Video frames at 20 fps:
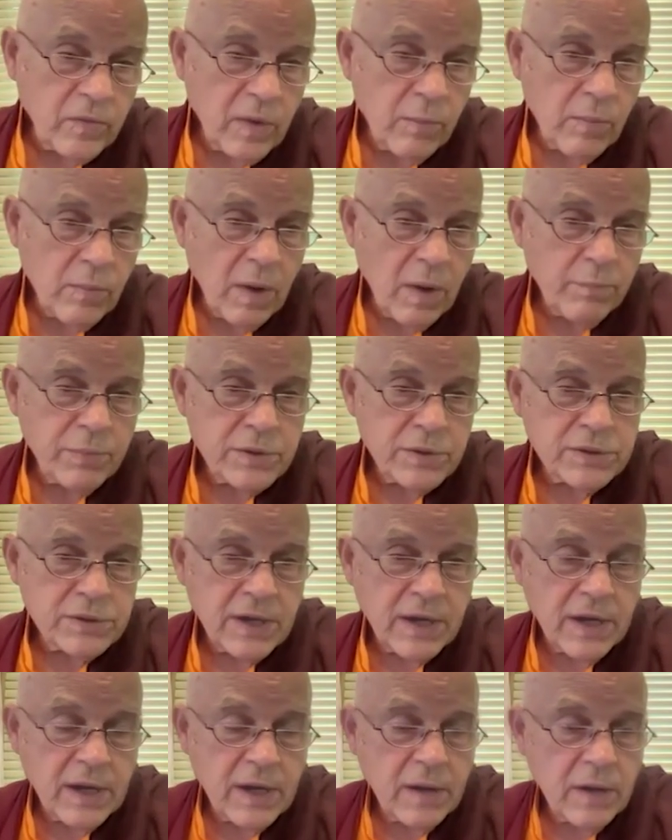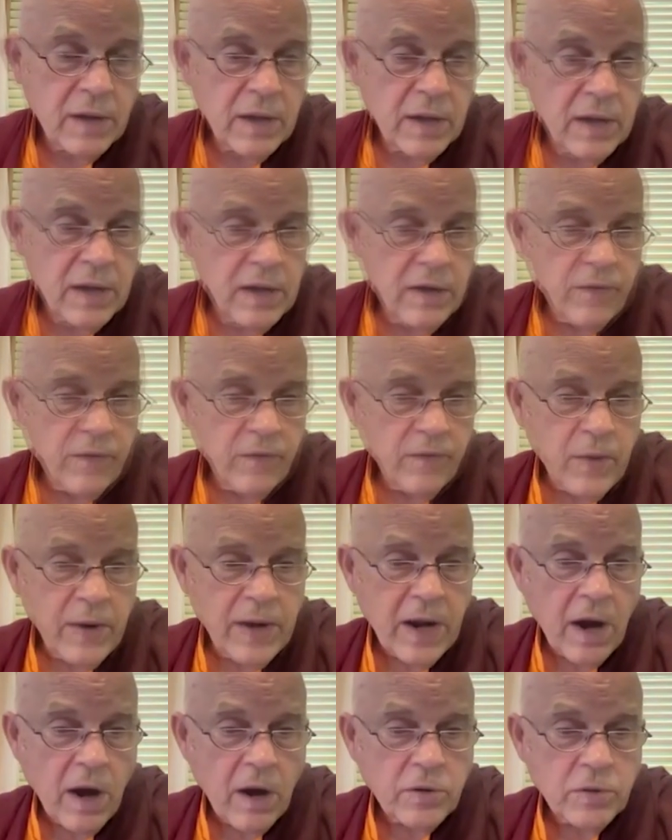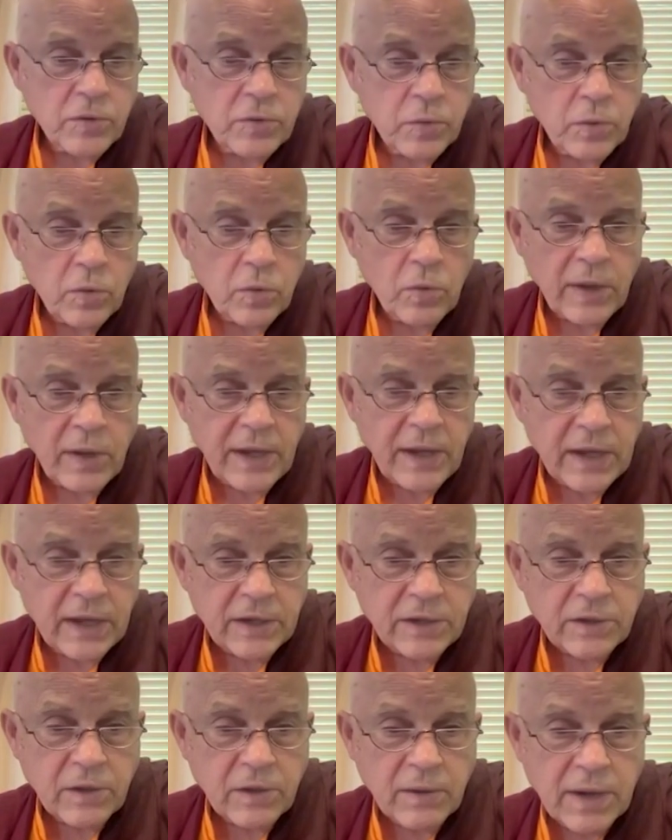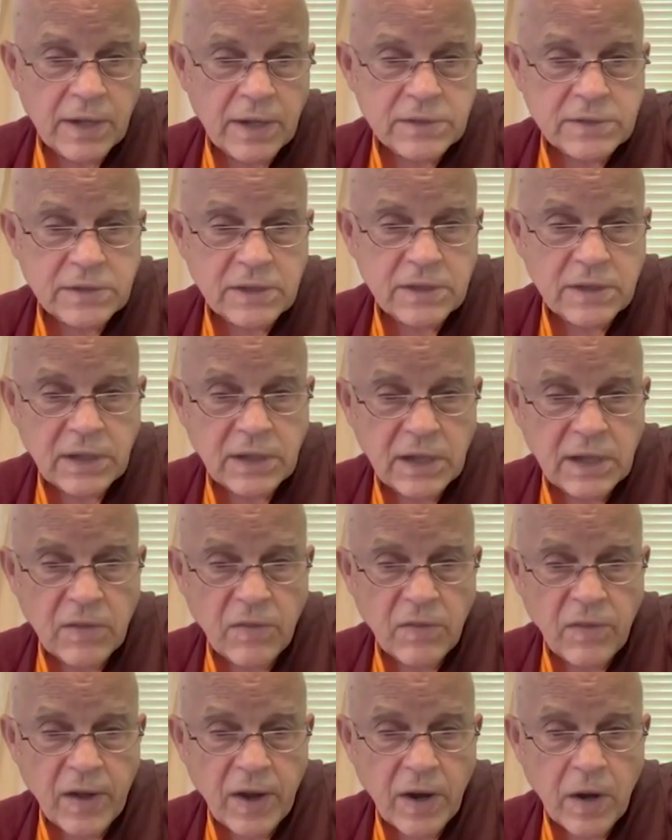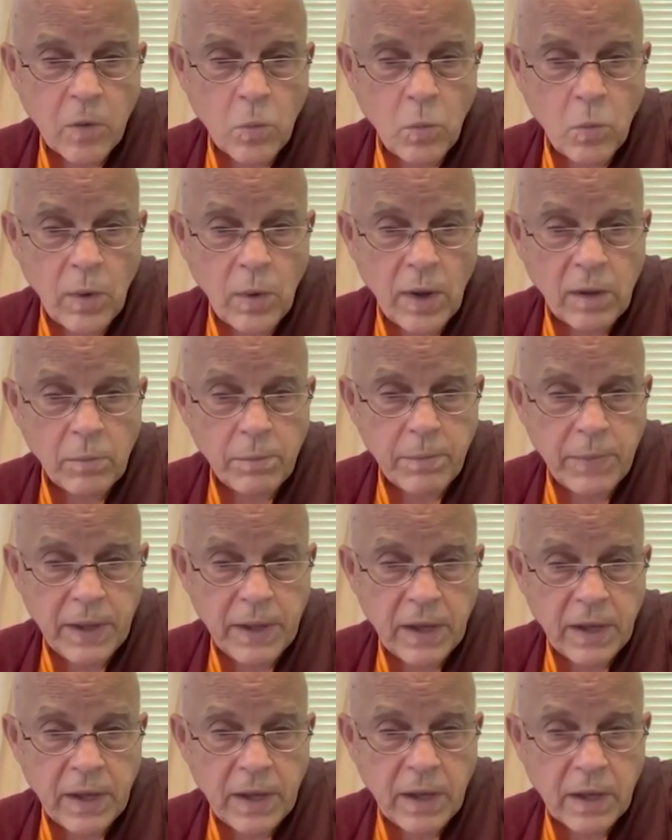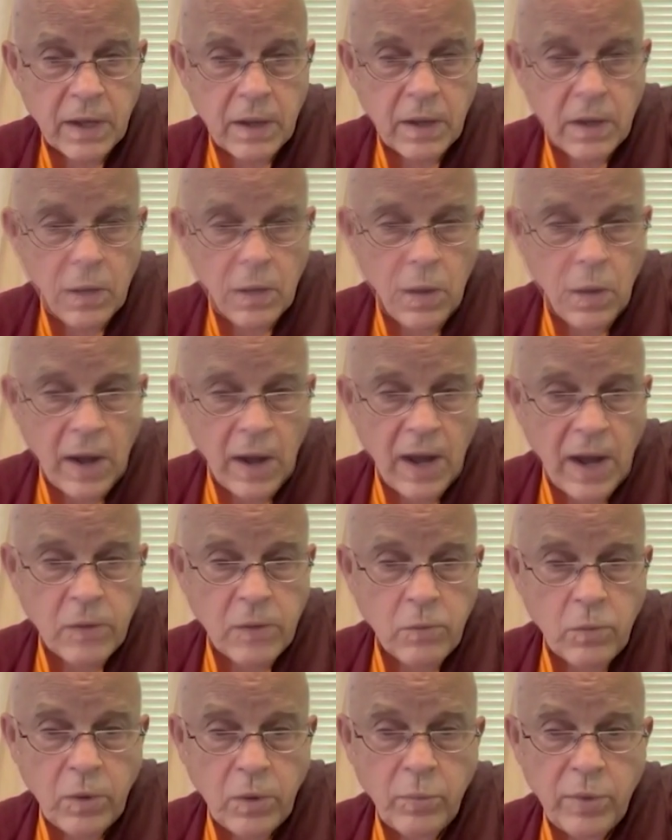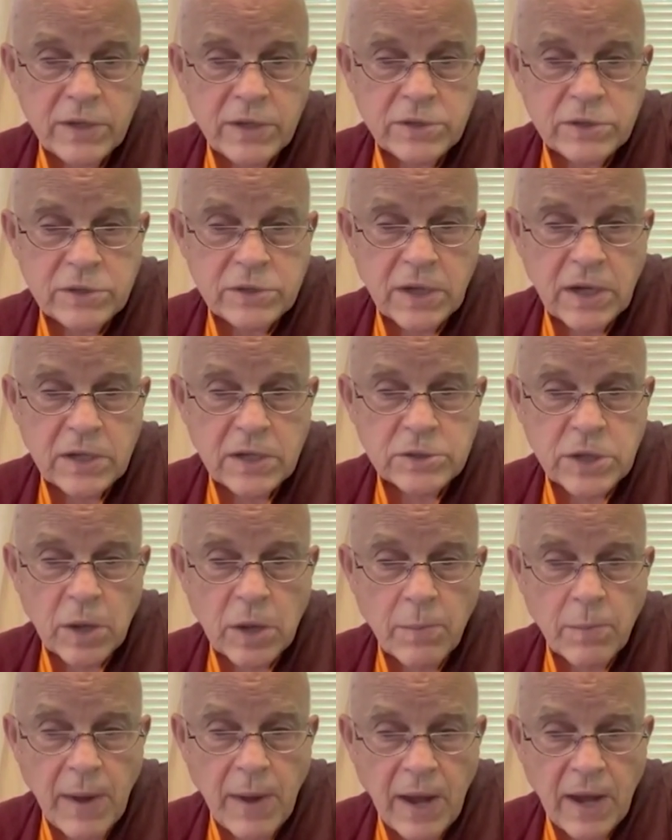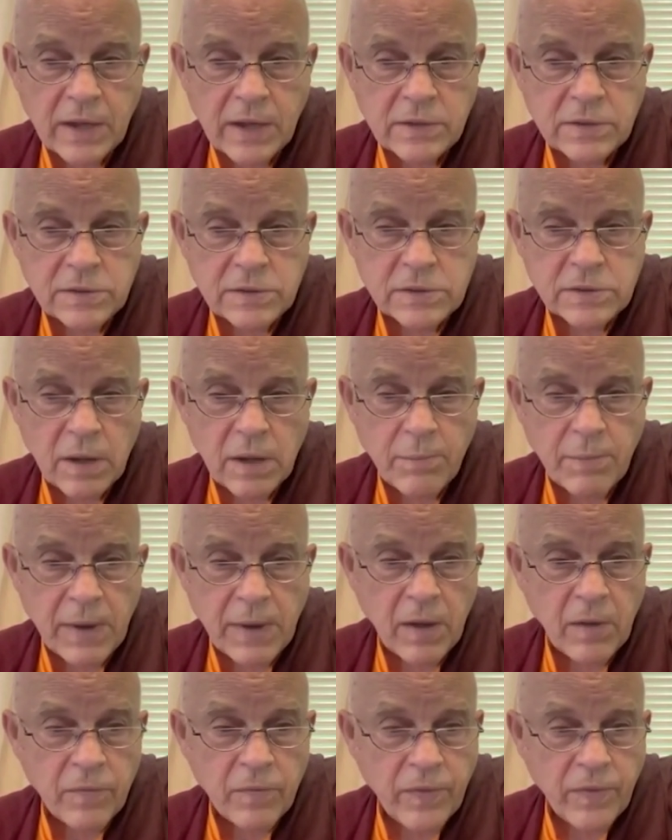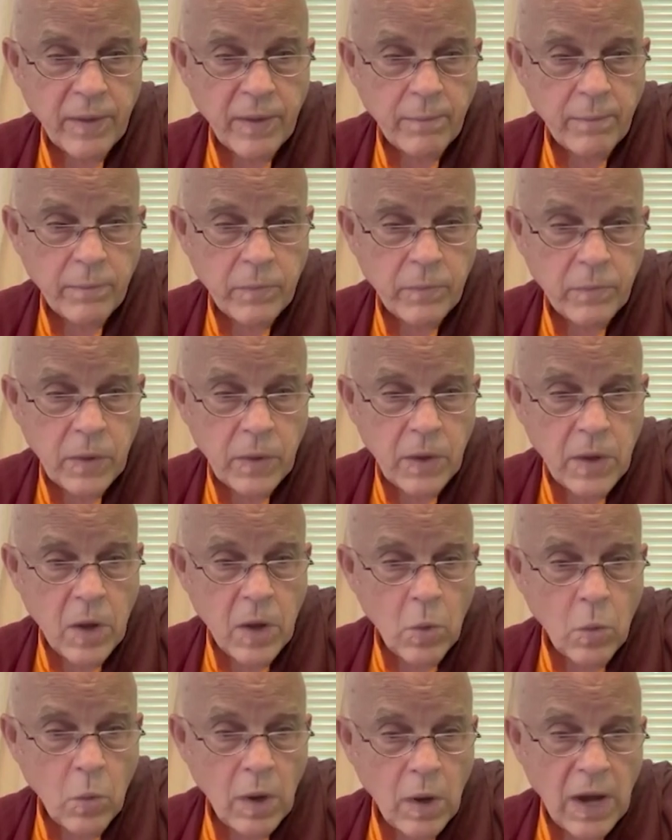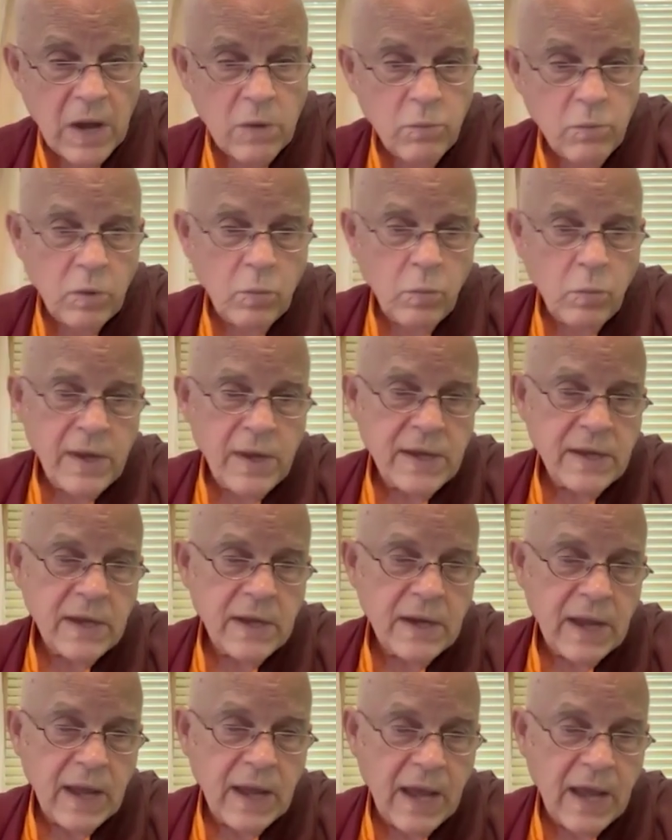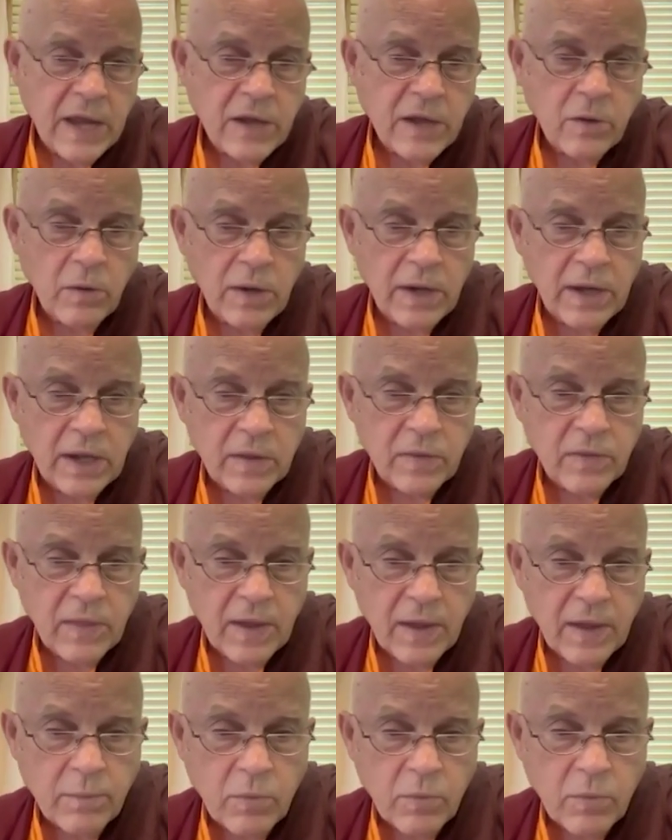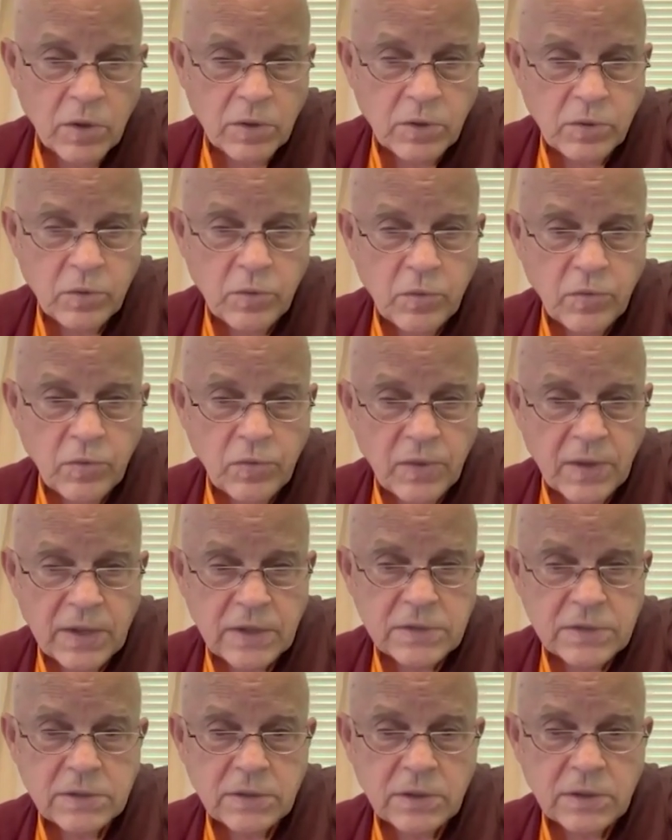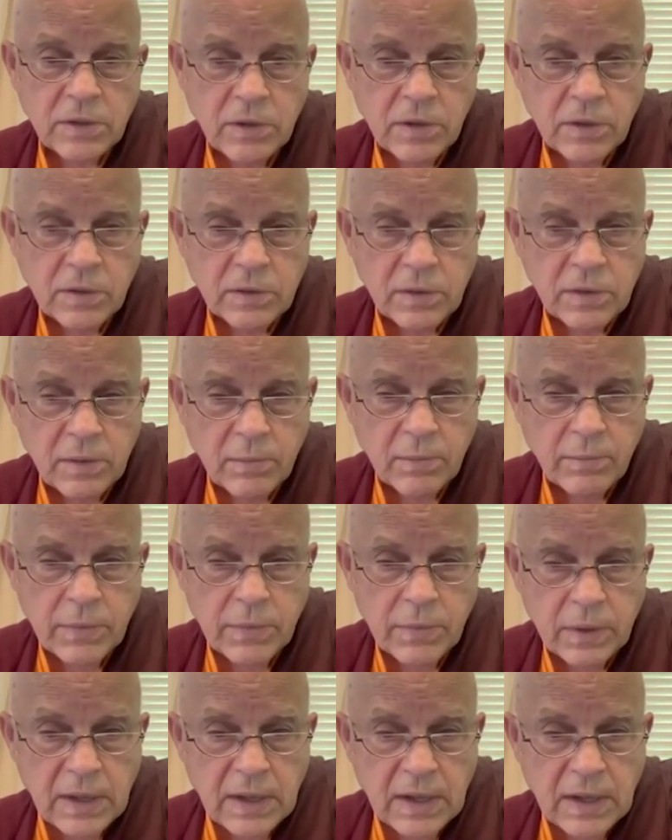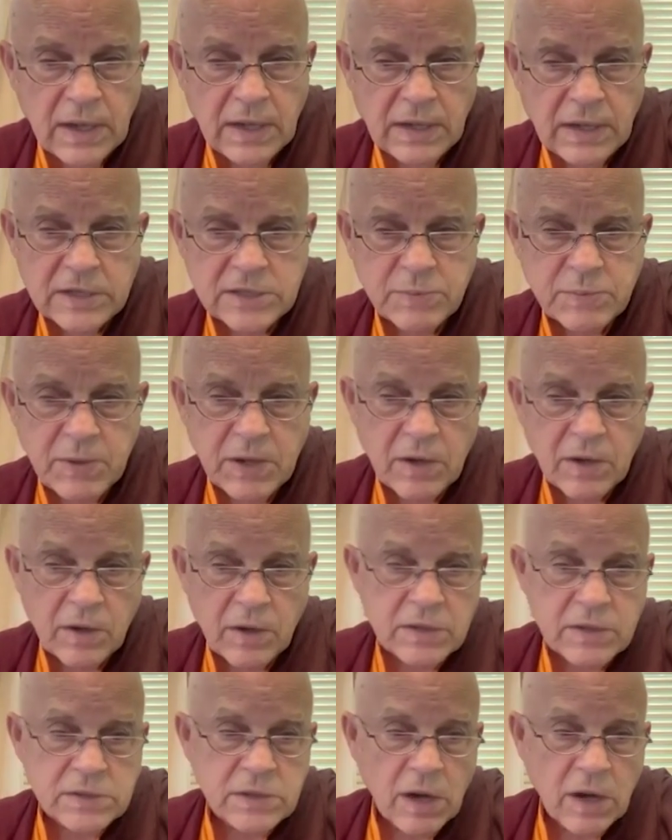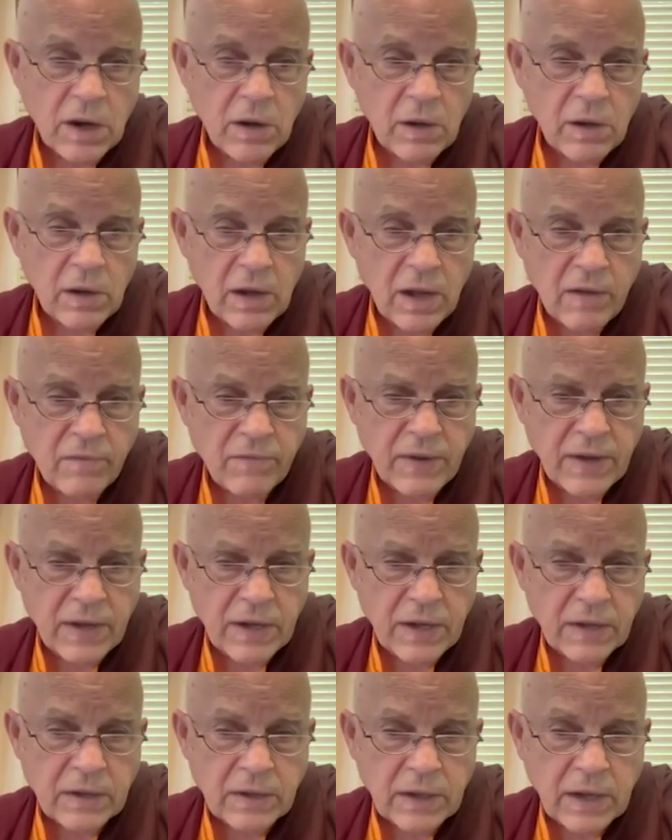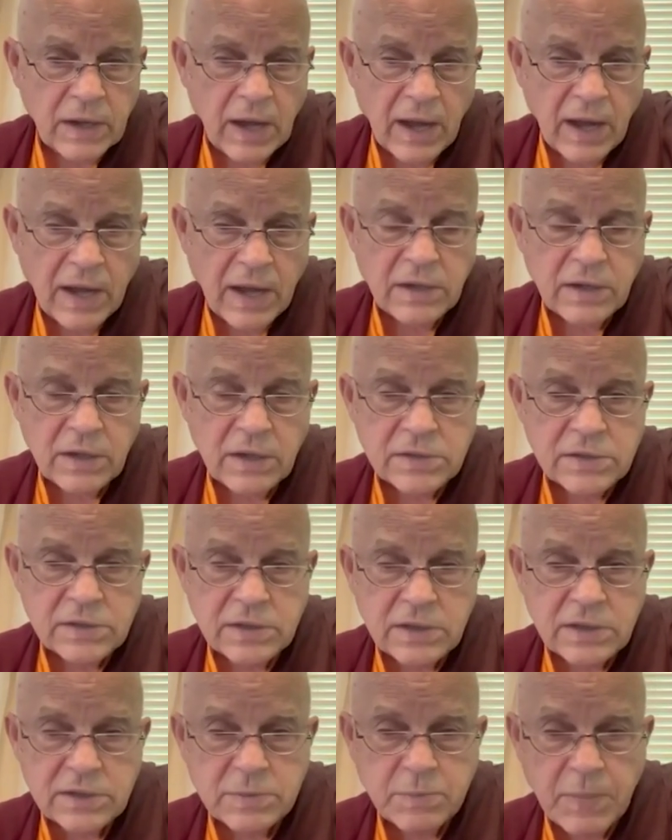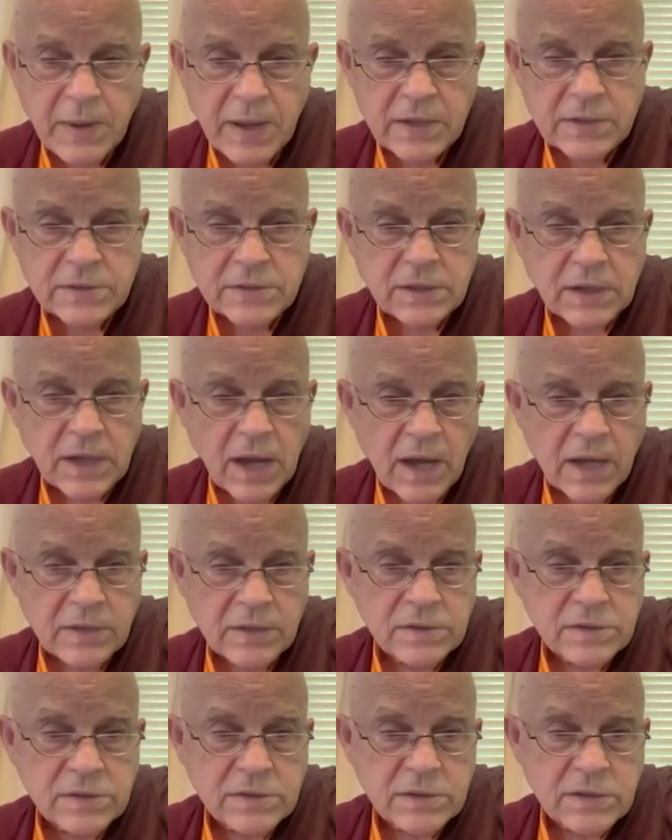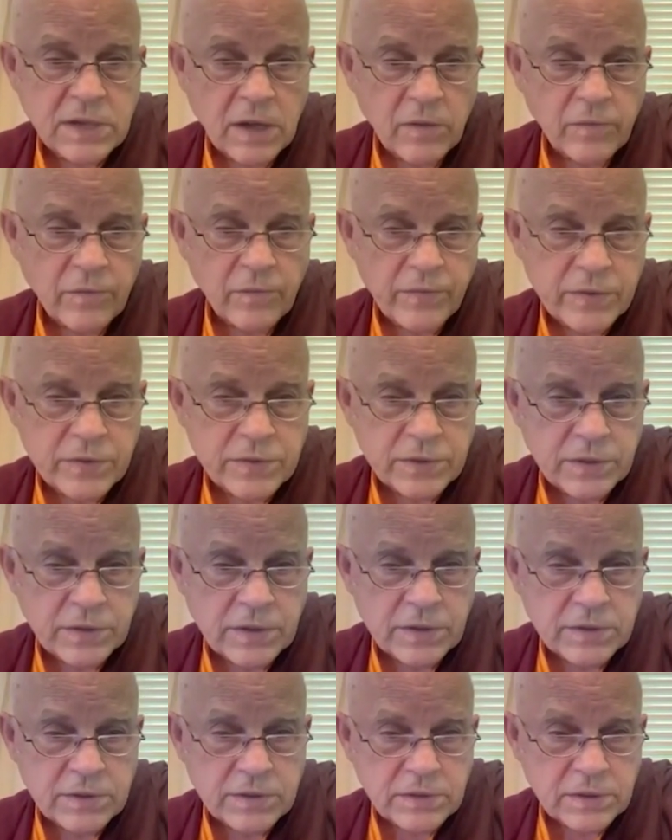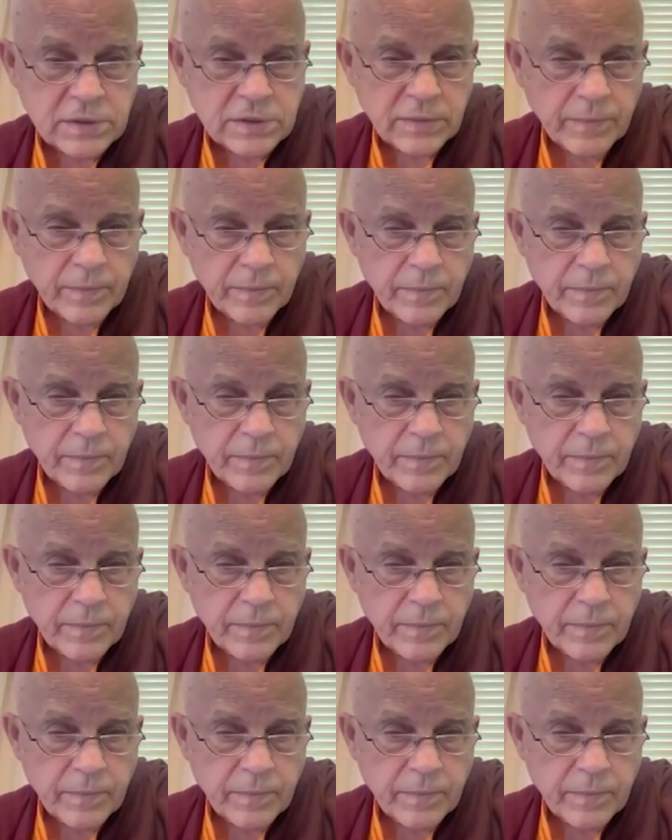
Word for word: from Rinpoche if we are truly interested in their well being, why would we change our minds about them? Why would we get angry at them or do things to hurt them? It is because our loving kindness is based on selfishness.